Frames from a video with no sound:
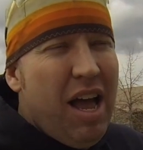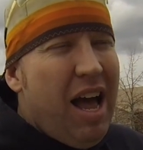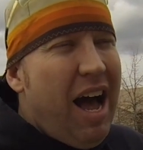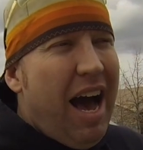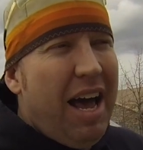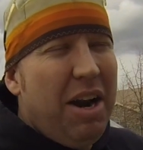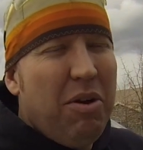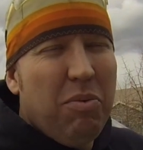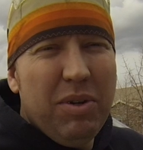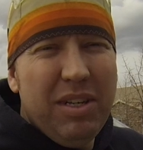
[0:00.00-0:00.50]

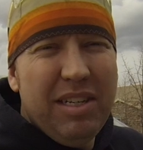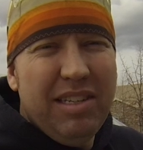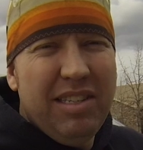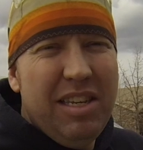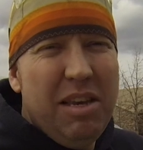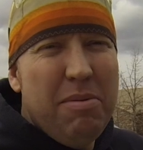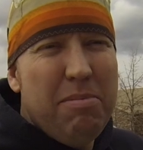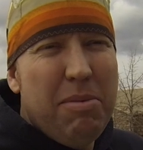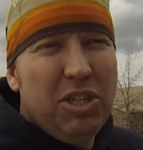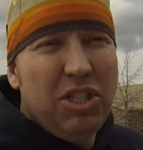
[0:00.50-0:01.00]
I didn't really
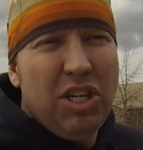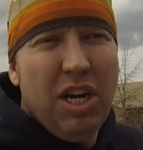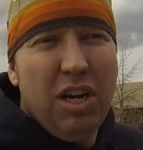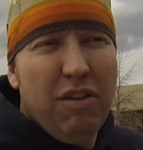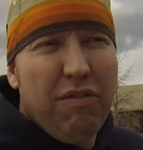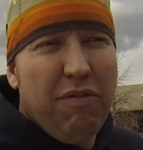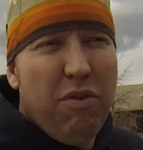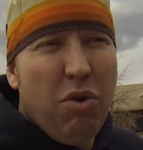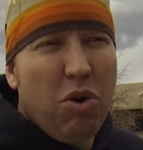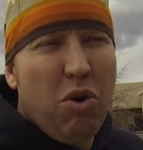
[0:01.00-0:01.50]
see much out of the
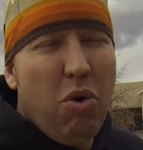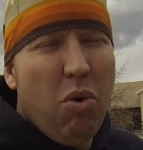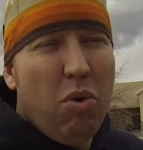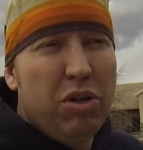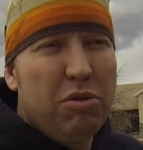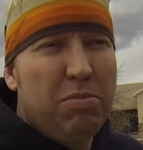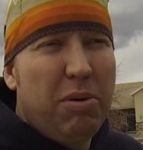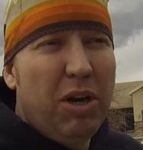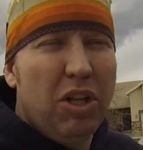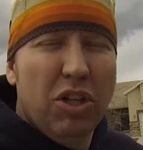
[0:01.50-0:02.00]
4
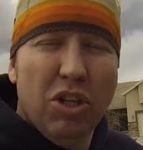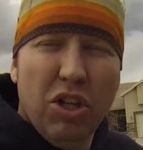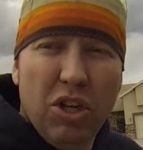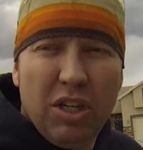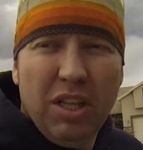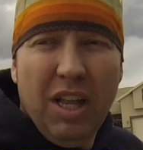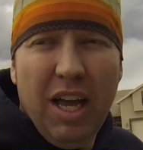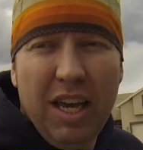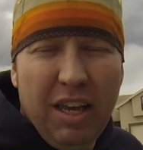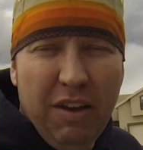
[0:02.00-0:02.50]
corners, but it
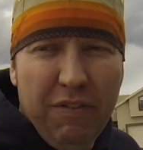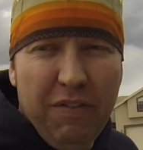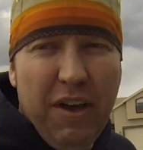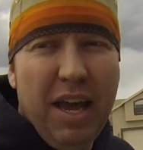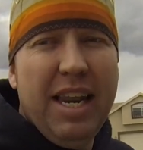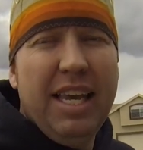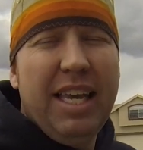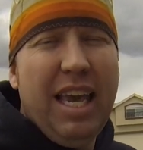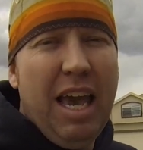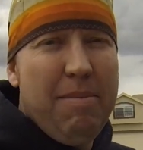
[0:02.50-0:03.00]
looked like if
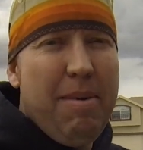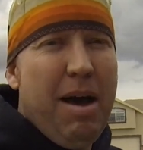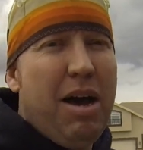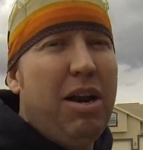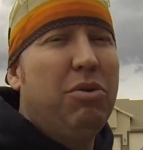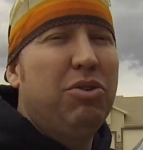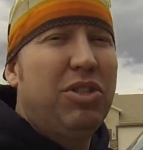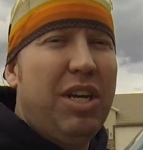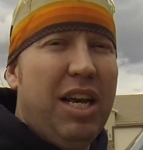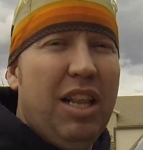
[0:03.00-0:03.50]
any came out, it
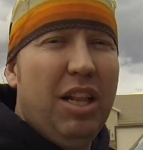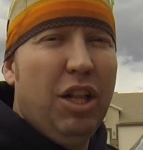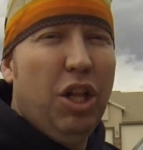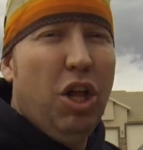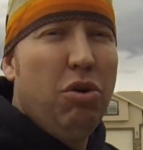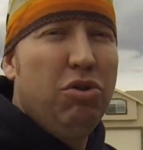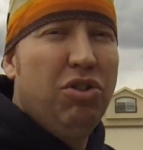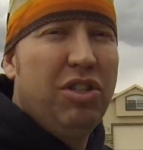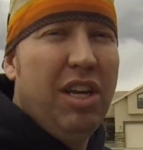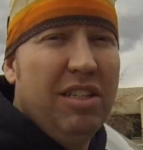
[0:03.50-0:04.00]
was out of the
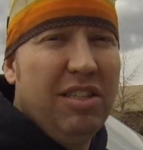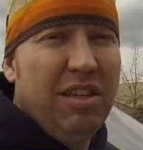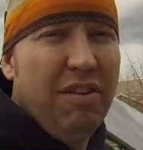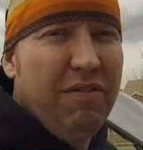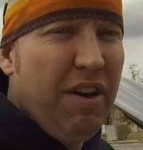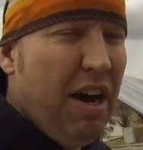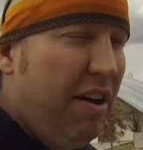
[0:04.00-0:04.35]
load sensing valve.